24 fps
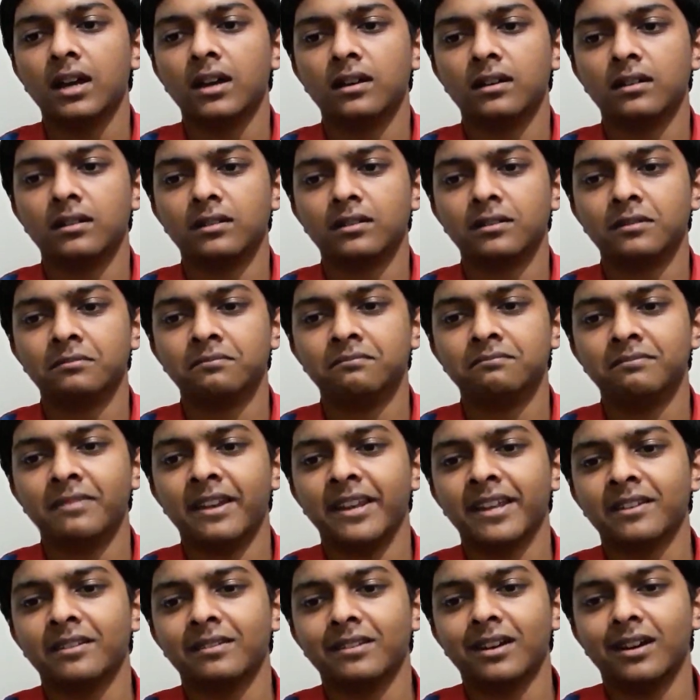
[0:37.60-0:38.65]
uh,
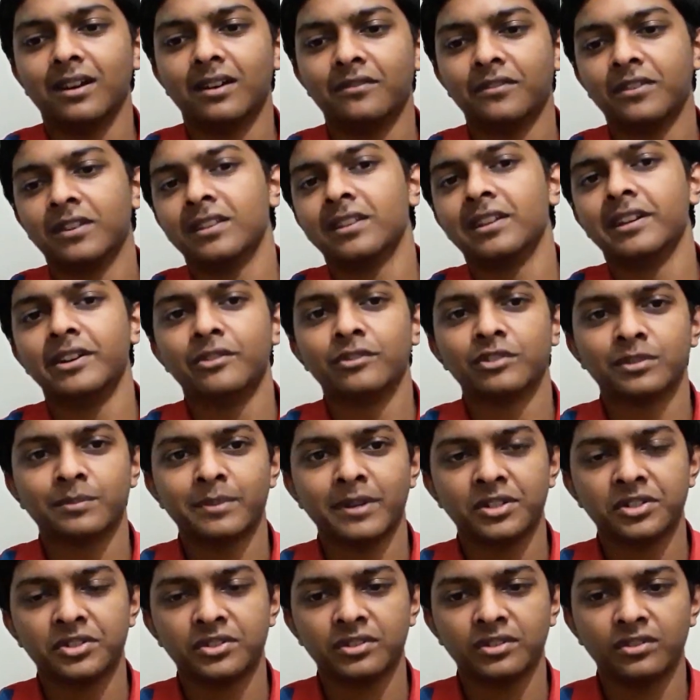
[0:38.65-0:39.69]
like after the
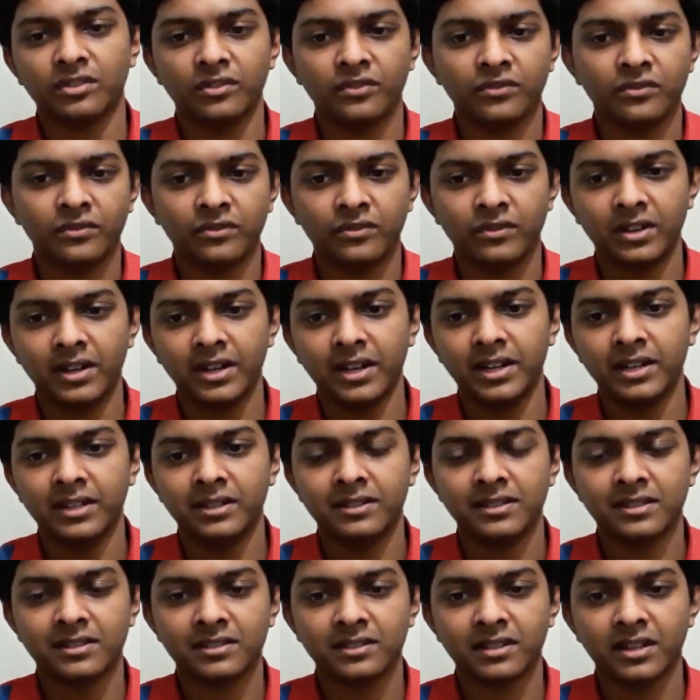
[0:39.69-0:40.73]
introspection of really
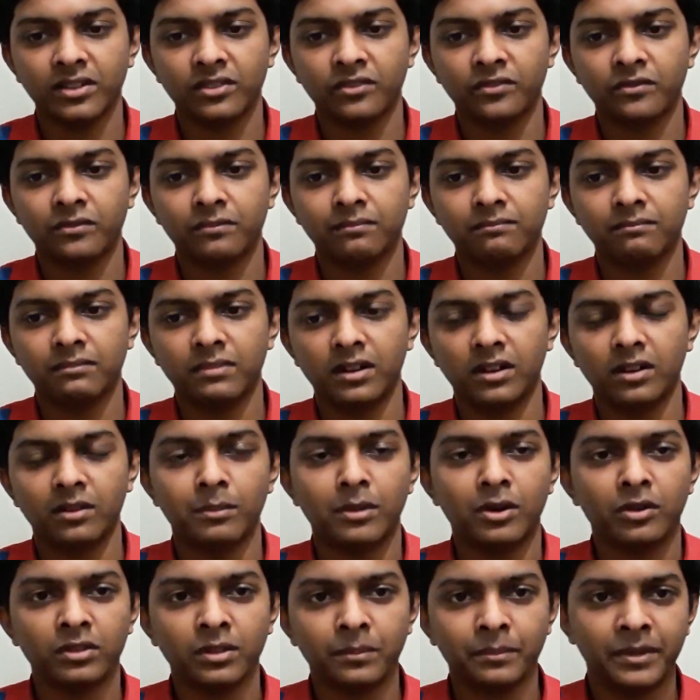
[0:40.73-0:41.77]
just kind of
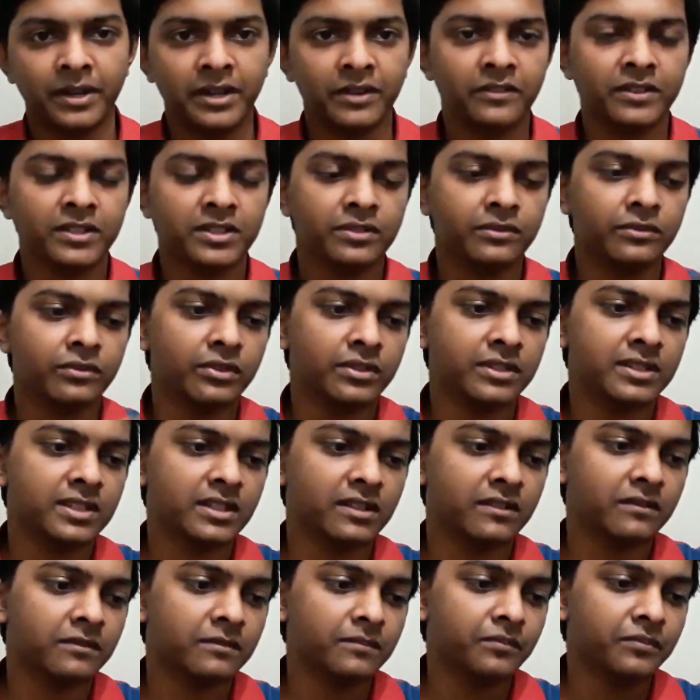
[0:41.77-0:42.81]
about the previous video
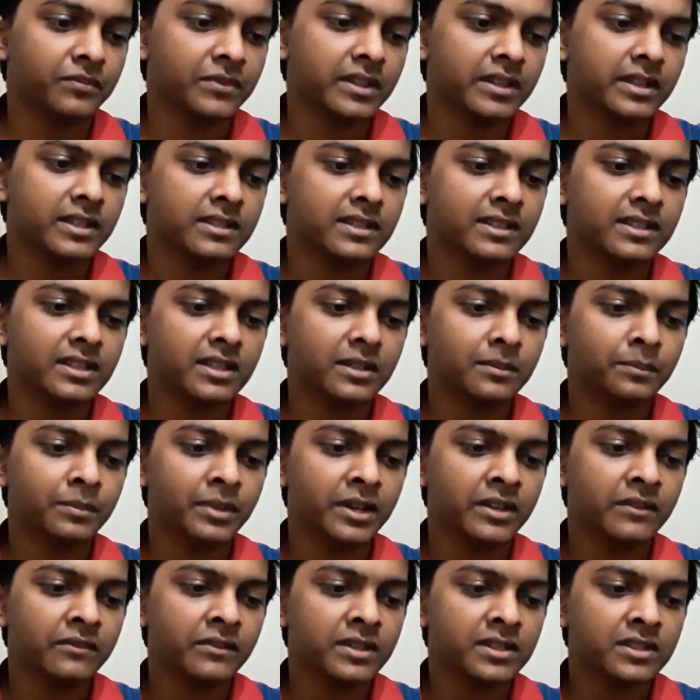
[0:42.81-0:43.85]
itself in the
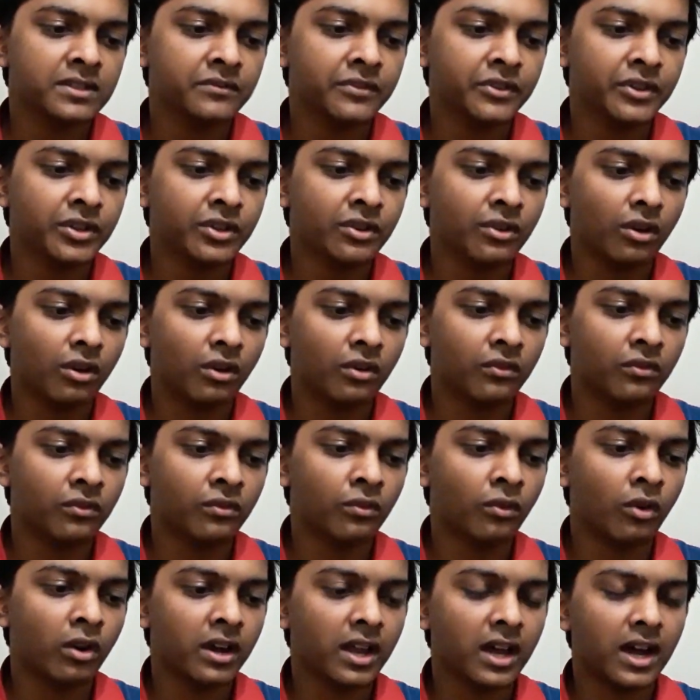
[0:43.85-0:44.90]
previous video of
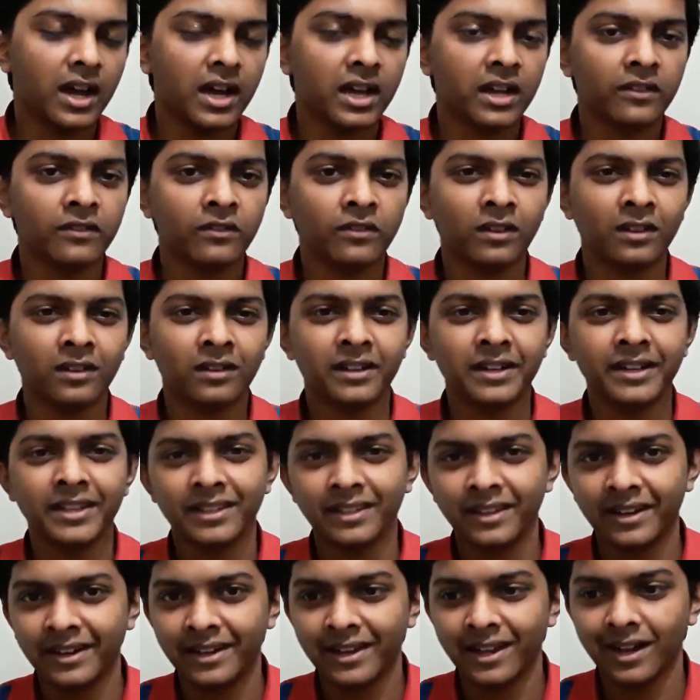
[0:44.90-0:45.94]
what i have learned
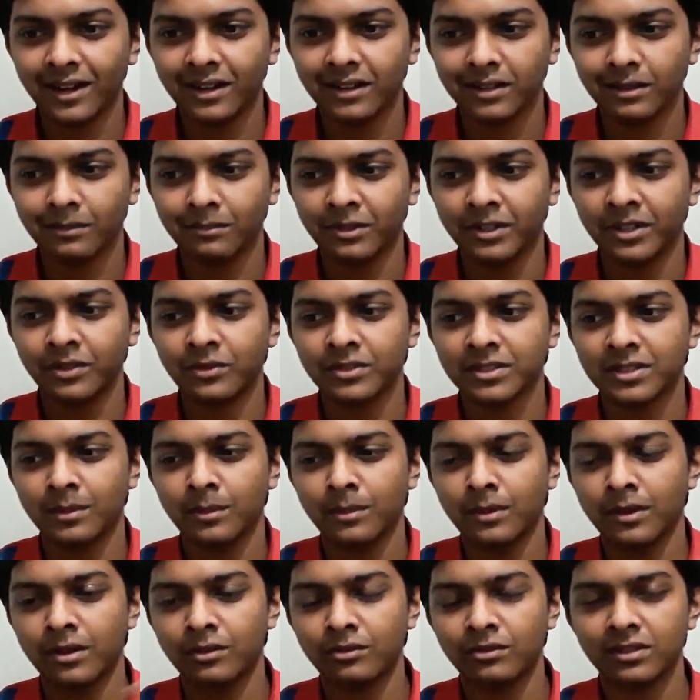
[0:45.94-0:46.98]
in react it was
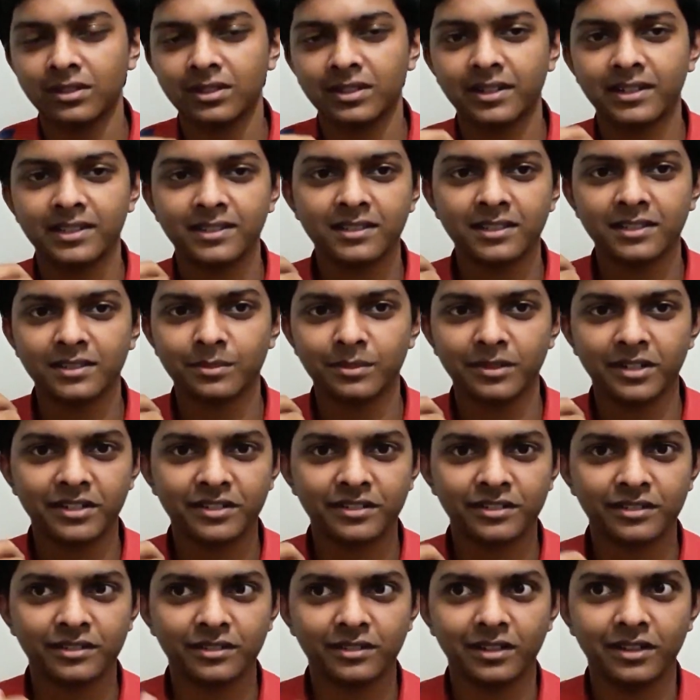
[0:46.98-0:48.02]
around 36
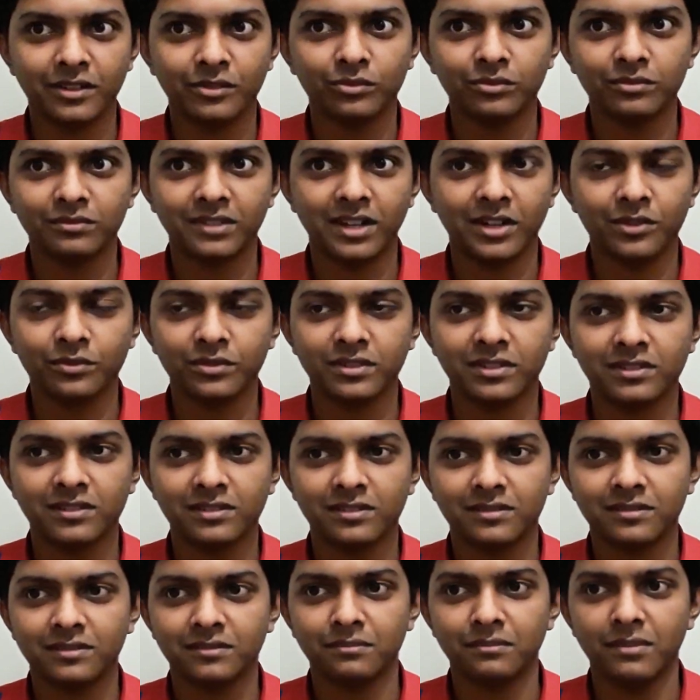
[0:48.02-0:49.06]
minutes you know that
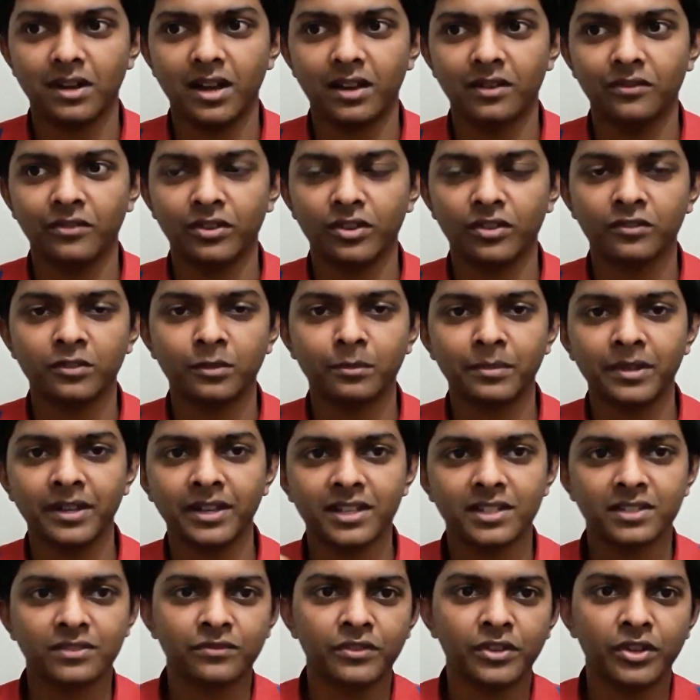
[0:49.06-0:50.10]
was my one of the
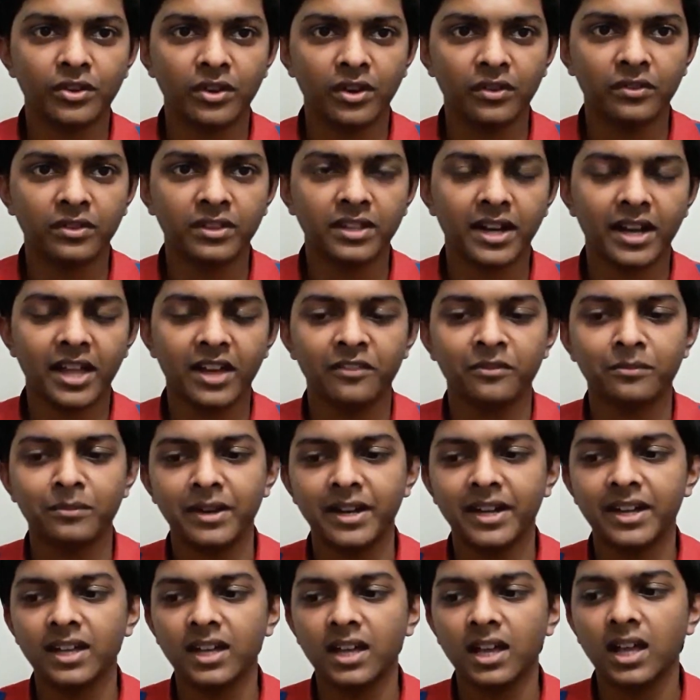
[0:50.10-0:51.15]
biggest video ever that i have
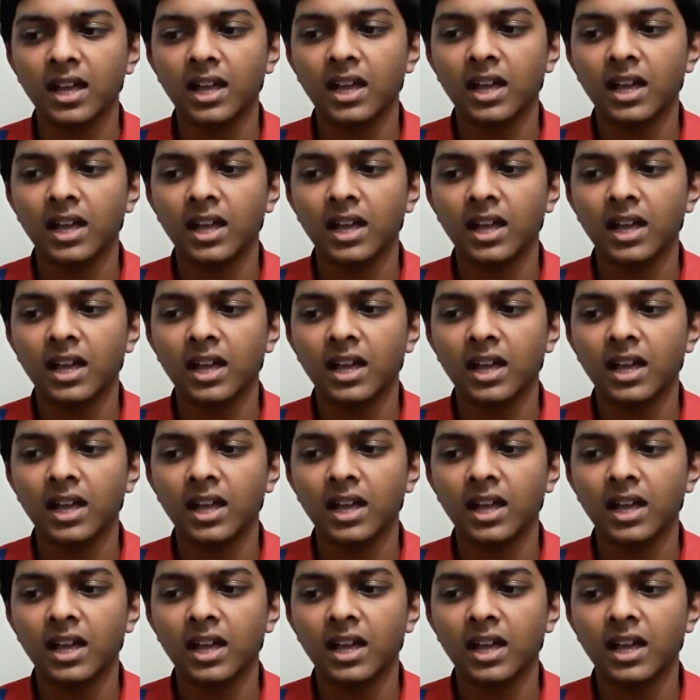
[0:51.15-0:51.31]
made